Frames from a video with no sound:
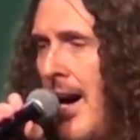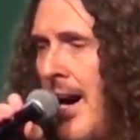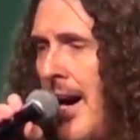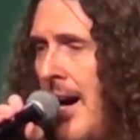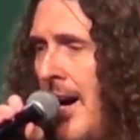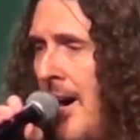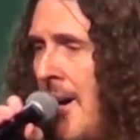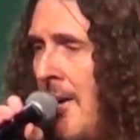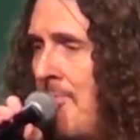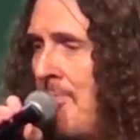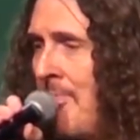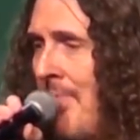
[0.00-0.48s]

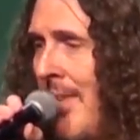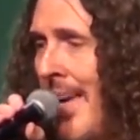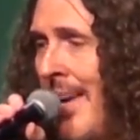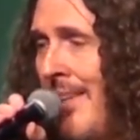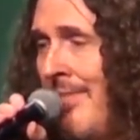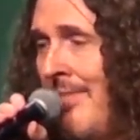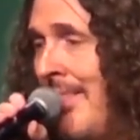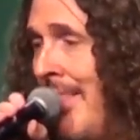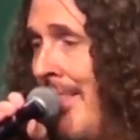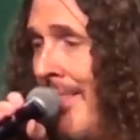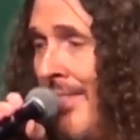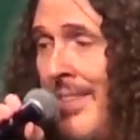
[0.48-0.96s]
Um,
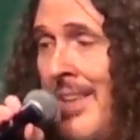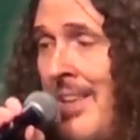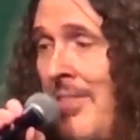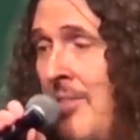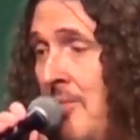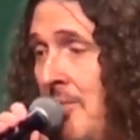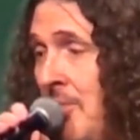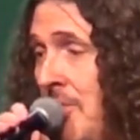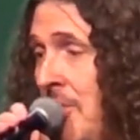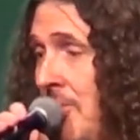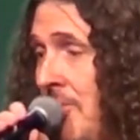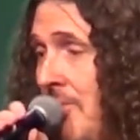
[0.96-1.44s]
and then
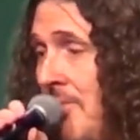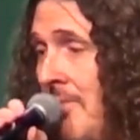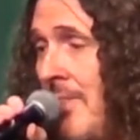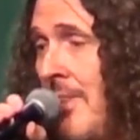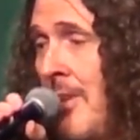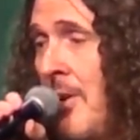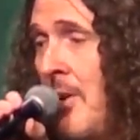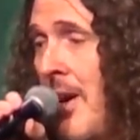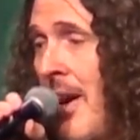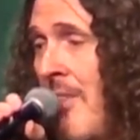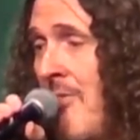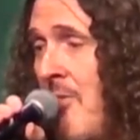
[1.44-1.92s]
there's just,
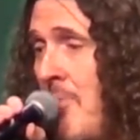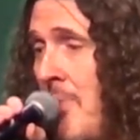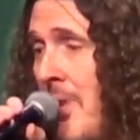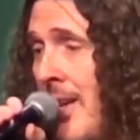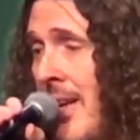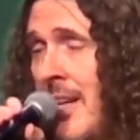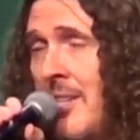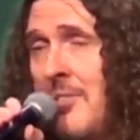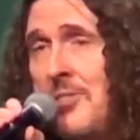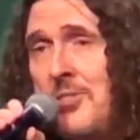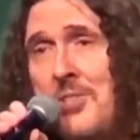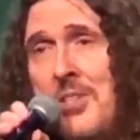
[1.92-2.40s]
you know,
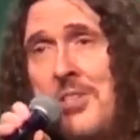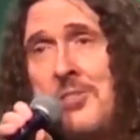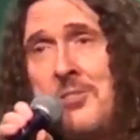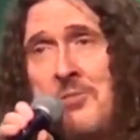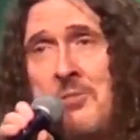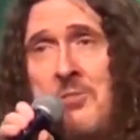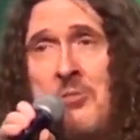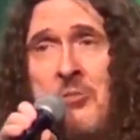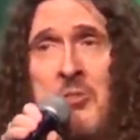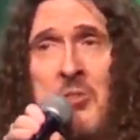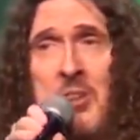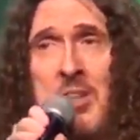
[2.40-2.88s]
everybody else that
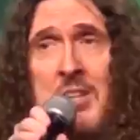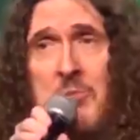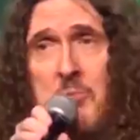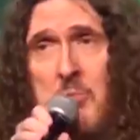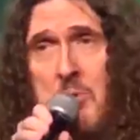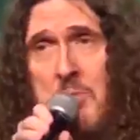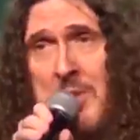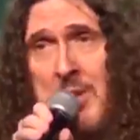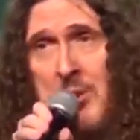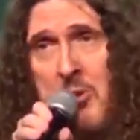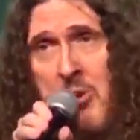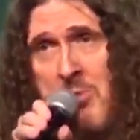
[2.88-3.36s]

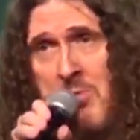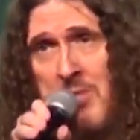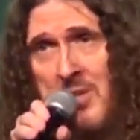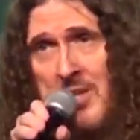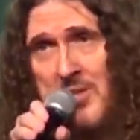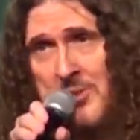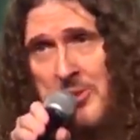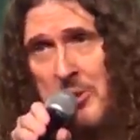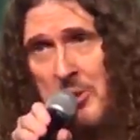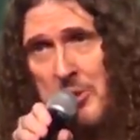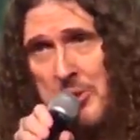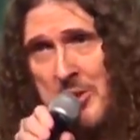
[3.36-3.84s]
would be
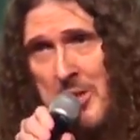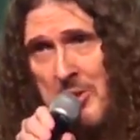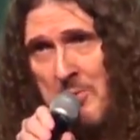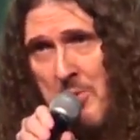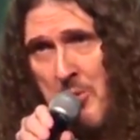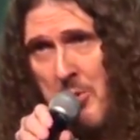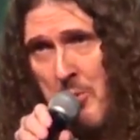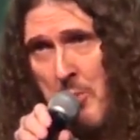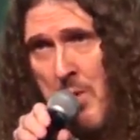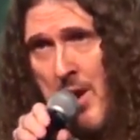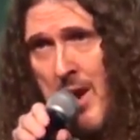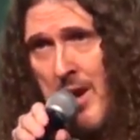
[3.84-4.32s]
normally
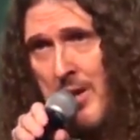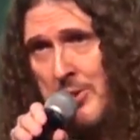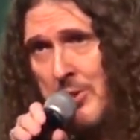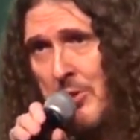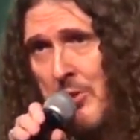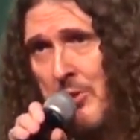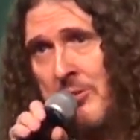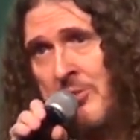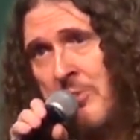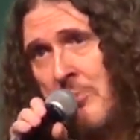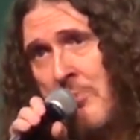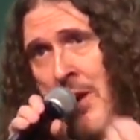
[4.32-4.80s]
associated with a rock
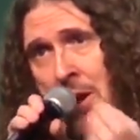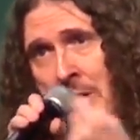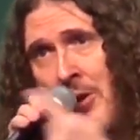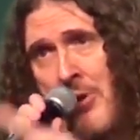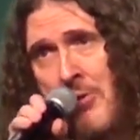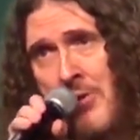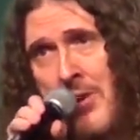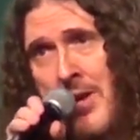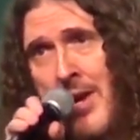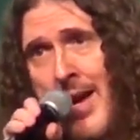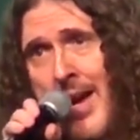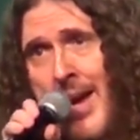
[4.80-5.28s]
show. There's a
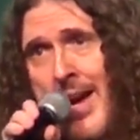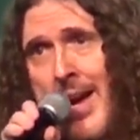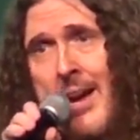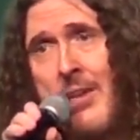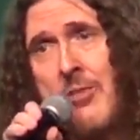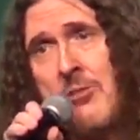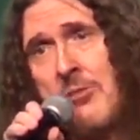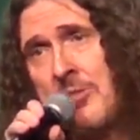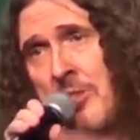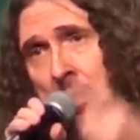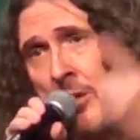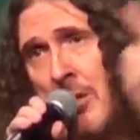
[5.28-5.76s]
monitor
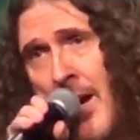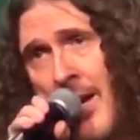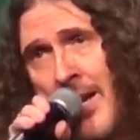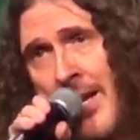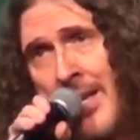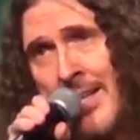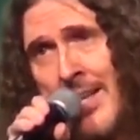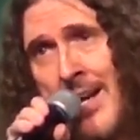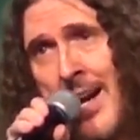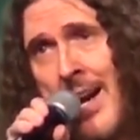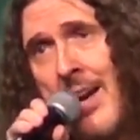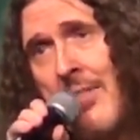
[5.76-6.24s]
guy, there's a
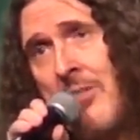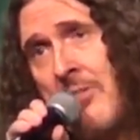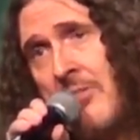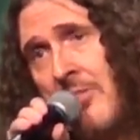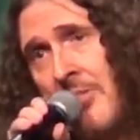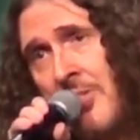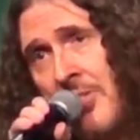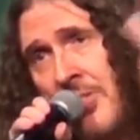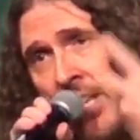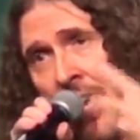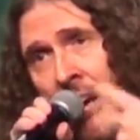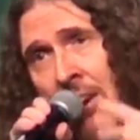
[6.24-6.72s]
lighting guy,
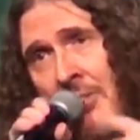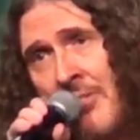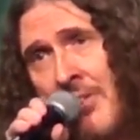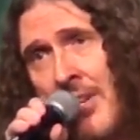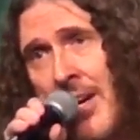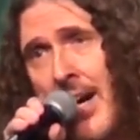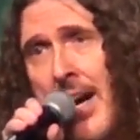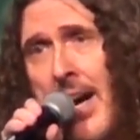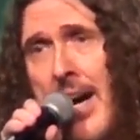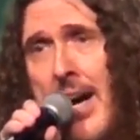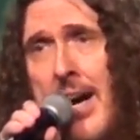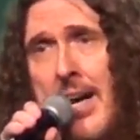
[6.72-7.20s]
there's a
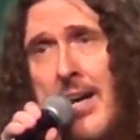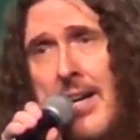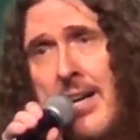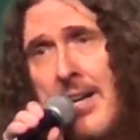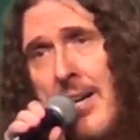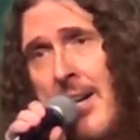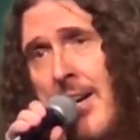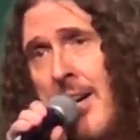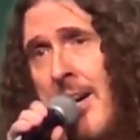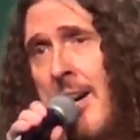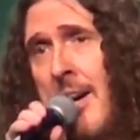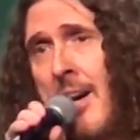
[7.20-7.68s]
sound guy,
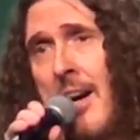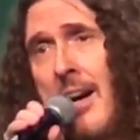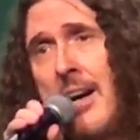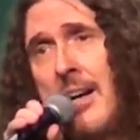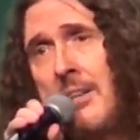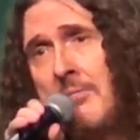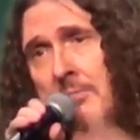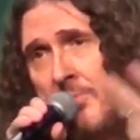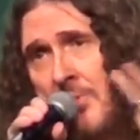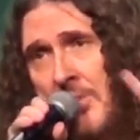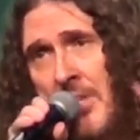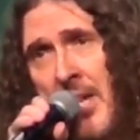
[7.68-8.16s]

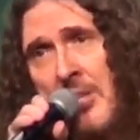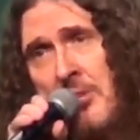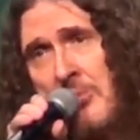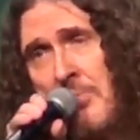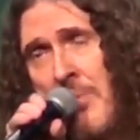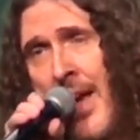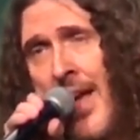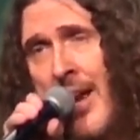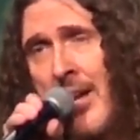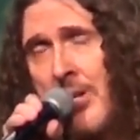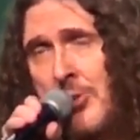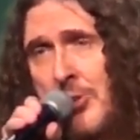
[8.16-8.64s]
uh,
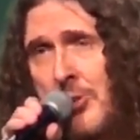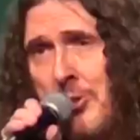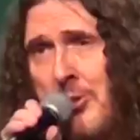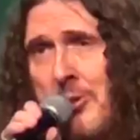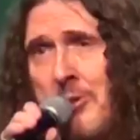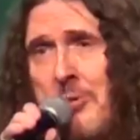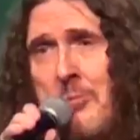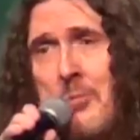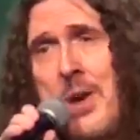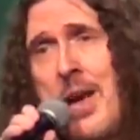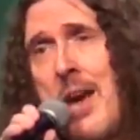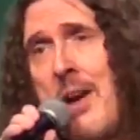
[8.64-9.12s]
stage
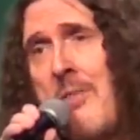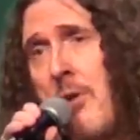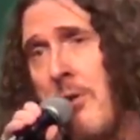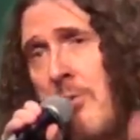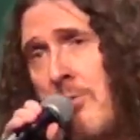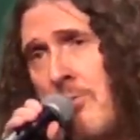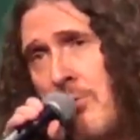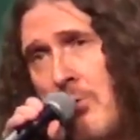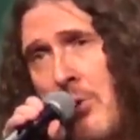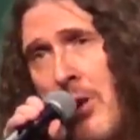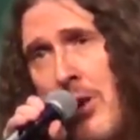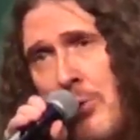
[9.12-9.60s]
manager, we have
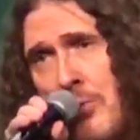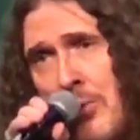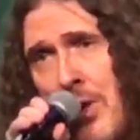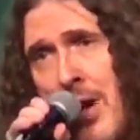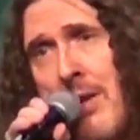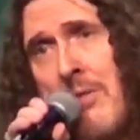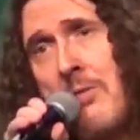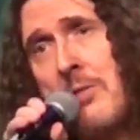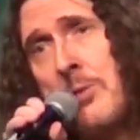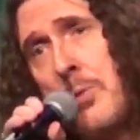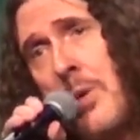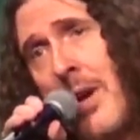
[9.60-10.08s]
our truck
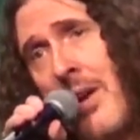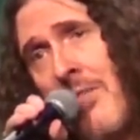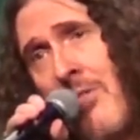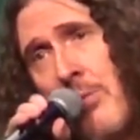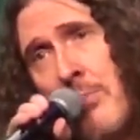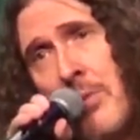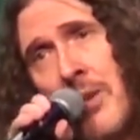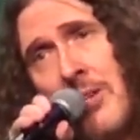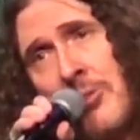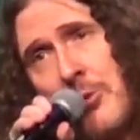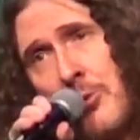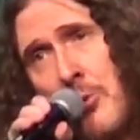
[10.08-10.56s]
drivers, we have
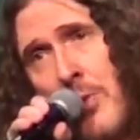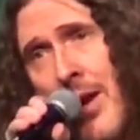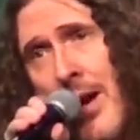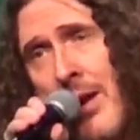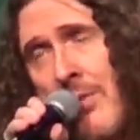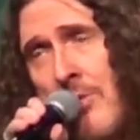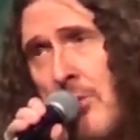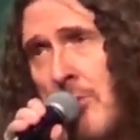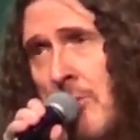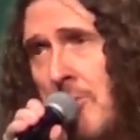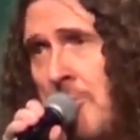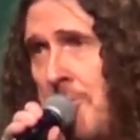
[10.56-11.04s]
our bus
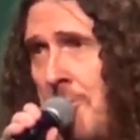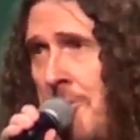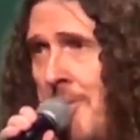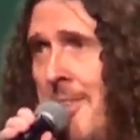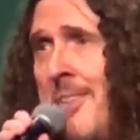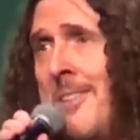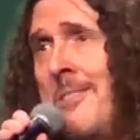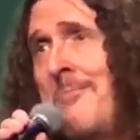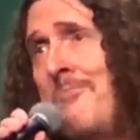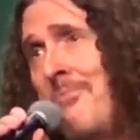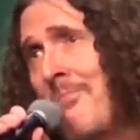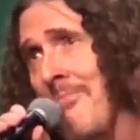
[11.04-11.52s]

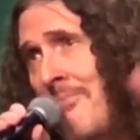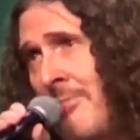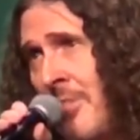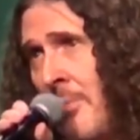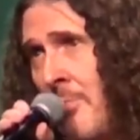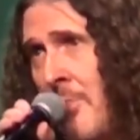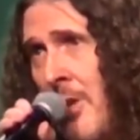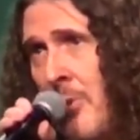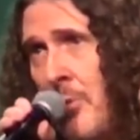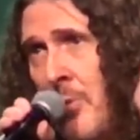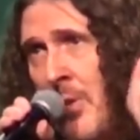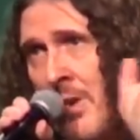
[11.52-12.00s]
drivers,
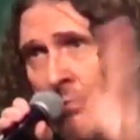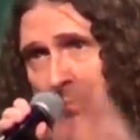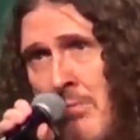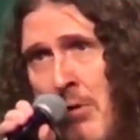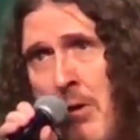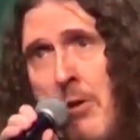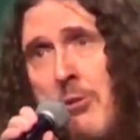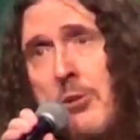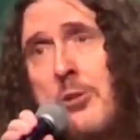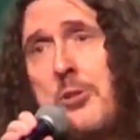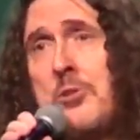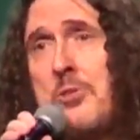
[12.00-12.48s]
somebody doing
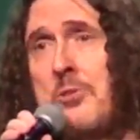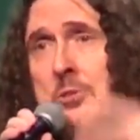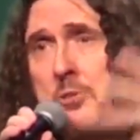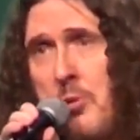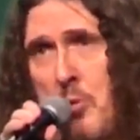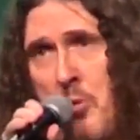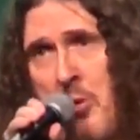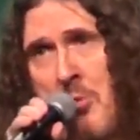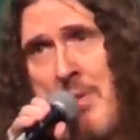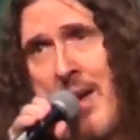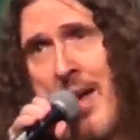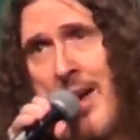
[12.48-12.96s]
merch, the
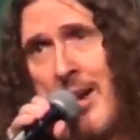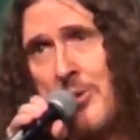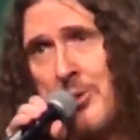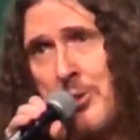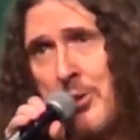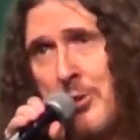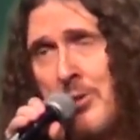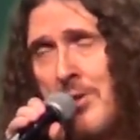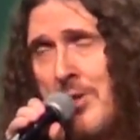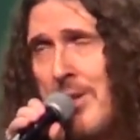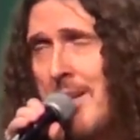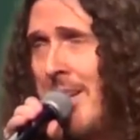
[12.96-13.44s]
tour
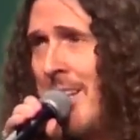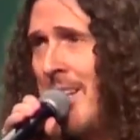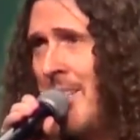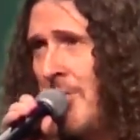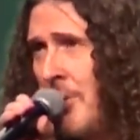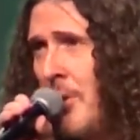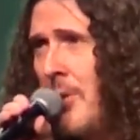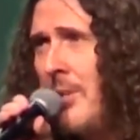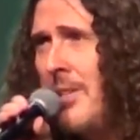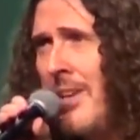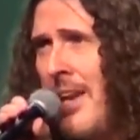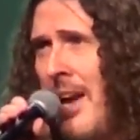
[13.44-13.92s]

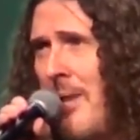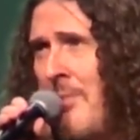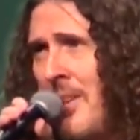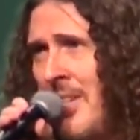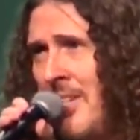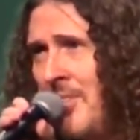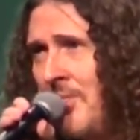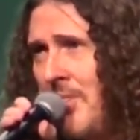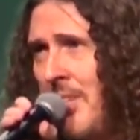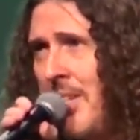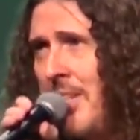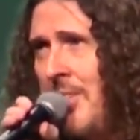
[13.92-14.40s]
manager. So, I
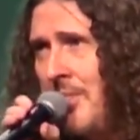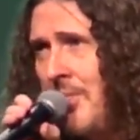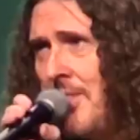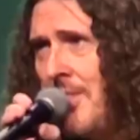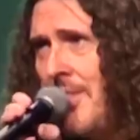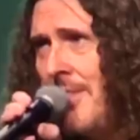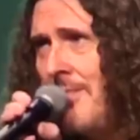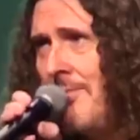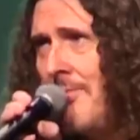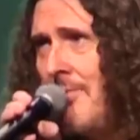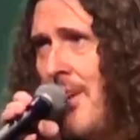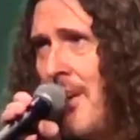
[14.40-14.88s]
mean, it's, it's
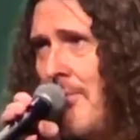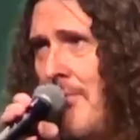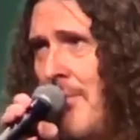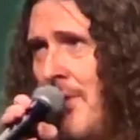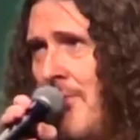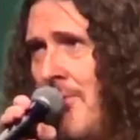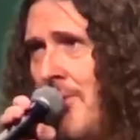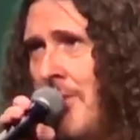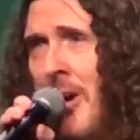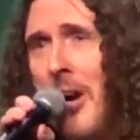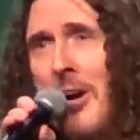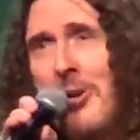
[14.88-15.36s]
a, a
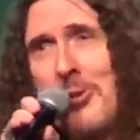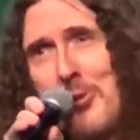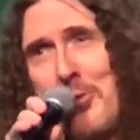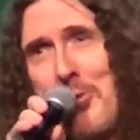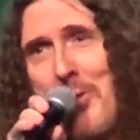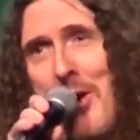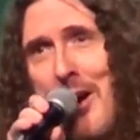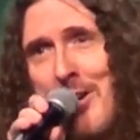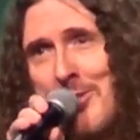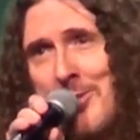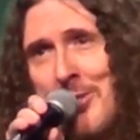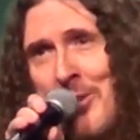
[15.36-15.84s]
bit of an
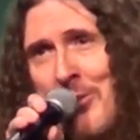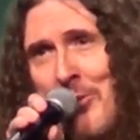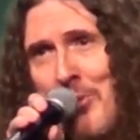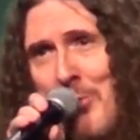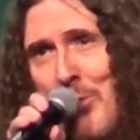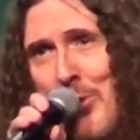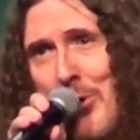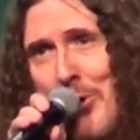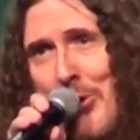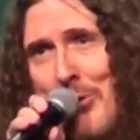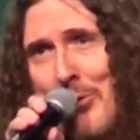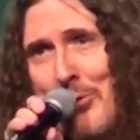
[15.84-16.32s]
entourage on
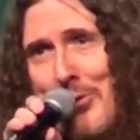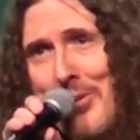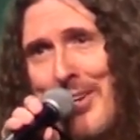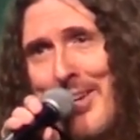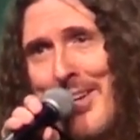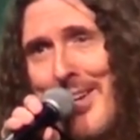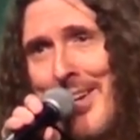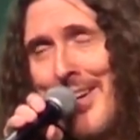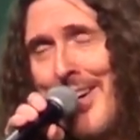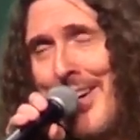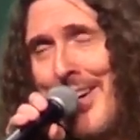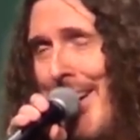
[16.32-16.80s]
the road.
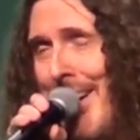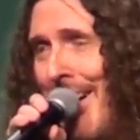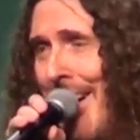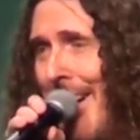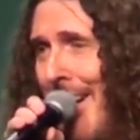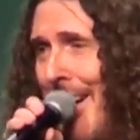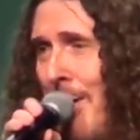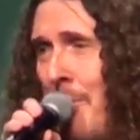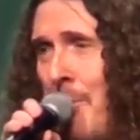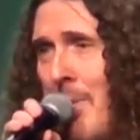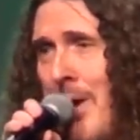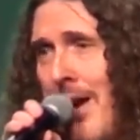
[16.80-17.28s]

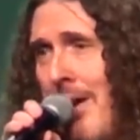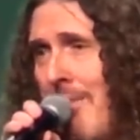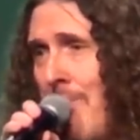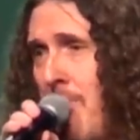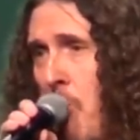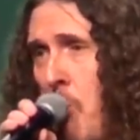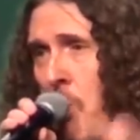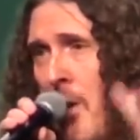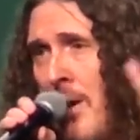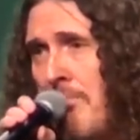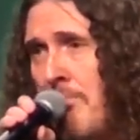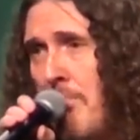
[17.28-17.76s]
Uh, we have
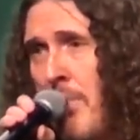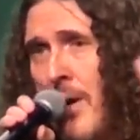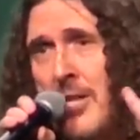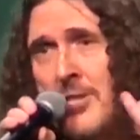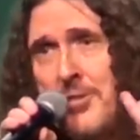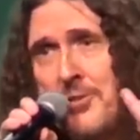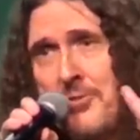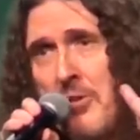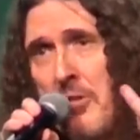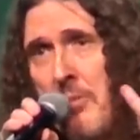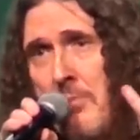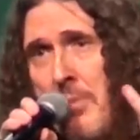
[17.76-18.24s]
one
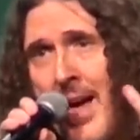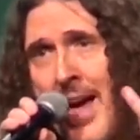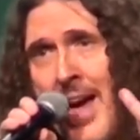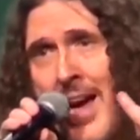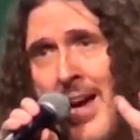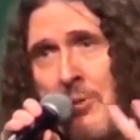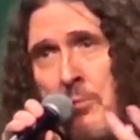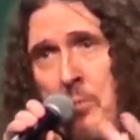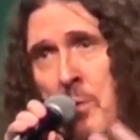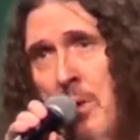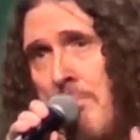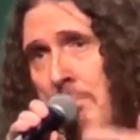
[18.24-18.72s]
bus for the
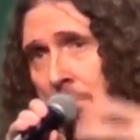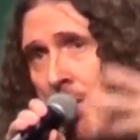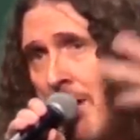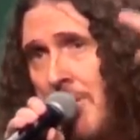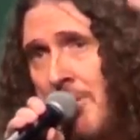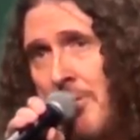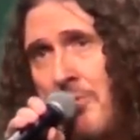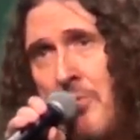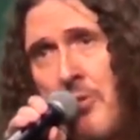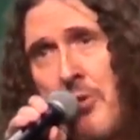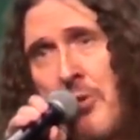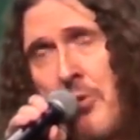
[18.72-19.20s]
band, one
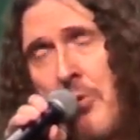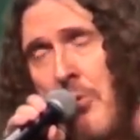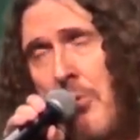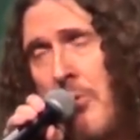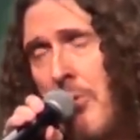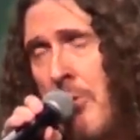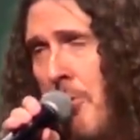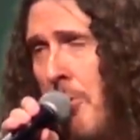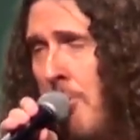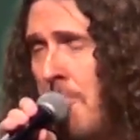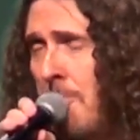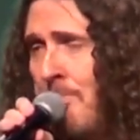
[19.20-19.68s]
bus for the
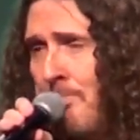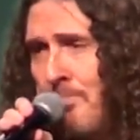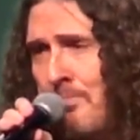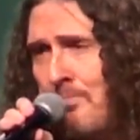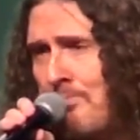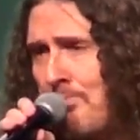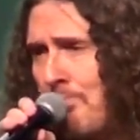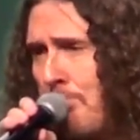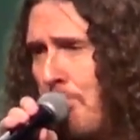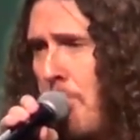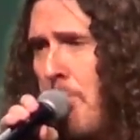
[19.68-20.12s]
crew.